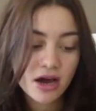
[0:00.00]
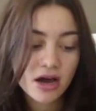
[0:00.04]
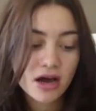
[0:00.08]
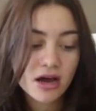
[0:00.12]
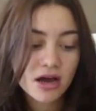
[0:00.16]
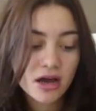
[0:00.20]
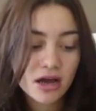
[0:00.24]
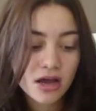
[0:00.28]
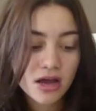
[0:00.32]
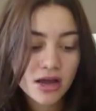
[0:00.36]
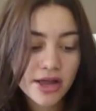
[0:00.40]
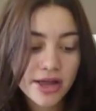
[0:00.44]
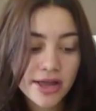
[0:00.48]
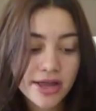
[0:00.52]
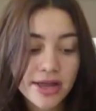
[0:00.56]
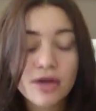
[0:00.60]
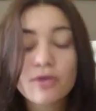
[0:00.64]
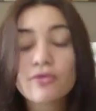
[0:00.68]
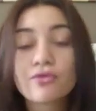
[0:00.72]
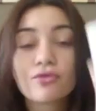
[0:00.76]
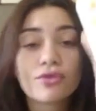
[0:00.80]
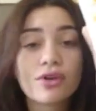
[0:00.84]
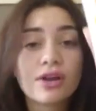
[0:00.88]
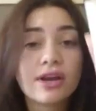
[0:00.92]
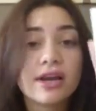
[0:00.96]

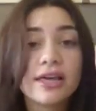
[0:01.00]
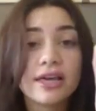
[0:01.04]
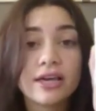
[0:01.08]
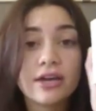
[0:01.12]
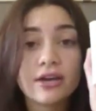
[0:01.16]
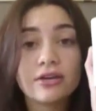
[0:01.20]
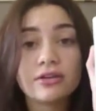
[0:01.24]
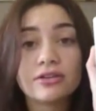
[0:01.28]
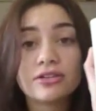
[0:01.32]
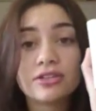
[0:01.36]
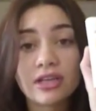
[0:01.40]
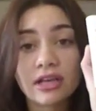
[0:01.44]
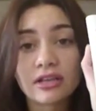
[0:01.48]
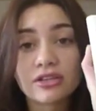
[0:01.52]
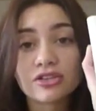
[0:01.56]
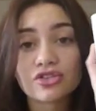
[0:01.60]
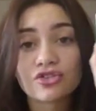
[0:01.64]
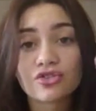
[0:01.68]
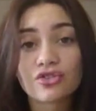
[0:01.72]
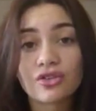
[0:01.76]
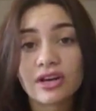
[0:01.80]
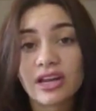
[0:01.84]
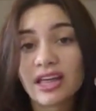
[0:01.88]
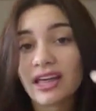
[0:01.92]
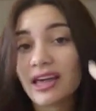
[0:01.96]
a really good
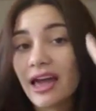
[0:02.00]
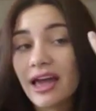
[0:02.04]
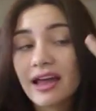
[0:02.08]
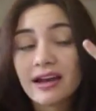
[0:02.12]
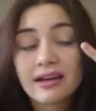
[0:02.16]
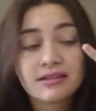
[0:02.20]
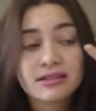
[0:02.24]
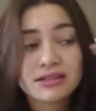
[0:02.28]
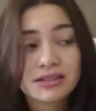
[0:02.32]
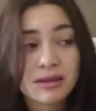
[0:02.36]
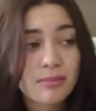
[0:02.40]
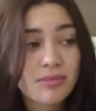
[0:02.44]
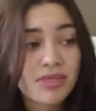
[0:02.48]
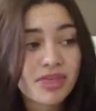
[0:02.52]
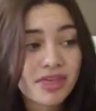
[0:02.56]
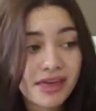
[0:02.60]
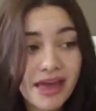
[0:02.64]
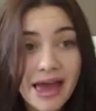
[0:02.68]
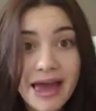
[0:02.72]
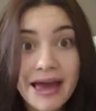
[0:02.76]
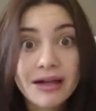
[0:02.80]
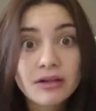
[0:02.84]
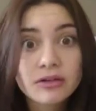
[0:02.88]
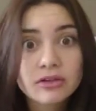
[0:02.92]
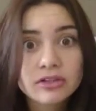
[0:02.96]
sunscreen again,
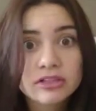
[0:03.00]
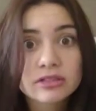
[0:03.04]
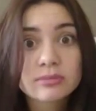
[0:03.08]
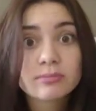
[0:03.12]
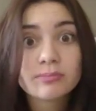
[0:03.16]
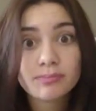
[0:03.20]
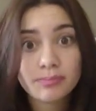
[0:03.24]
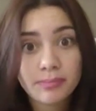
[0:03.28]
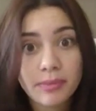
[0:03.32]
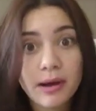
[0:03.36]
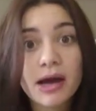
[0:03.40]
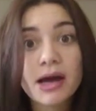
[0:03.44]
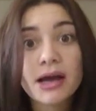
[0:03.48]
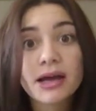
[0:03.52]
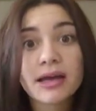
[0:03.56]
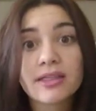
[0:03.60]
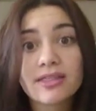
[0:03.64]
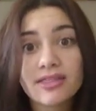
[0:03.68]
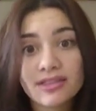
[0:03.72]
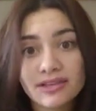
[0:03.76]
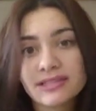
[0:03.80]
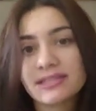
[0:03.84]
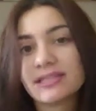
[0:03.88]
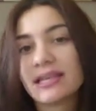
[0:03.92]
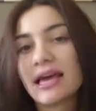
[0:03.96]
something else
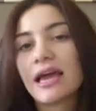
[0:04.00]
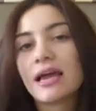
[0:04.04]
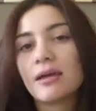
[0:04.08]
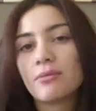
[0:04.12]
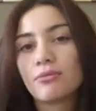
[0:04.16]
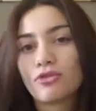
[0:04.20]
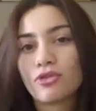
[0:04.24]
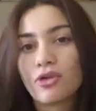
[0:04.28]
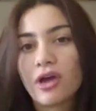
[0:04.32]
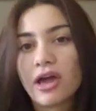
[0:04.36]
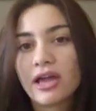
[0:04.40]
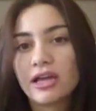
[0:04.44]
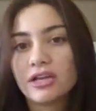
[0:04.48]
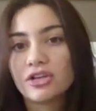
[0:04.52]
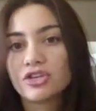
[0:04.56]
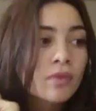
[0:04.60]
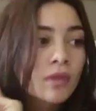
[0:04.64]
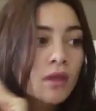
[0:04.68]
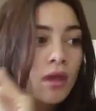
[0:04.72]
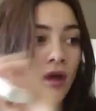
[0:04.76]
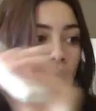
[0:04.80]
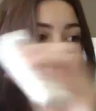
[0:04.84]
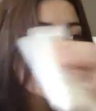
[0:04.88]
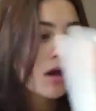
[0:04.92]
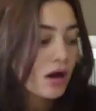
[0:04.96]
by the same
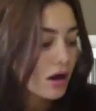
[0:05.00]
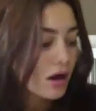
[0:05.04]
range.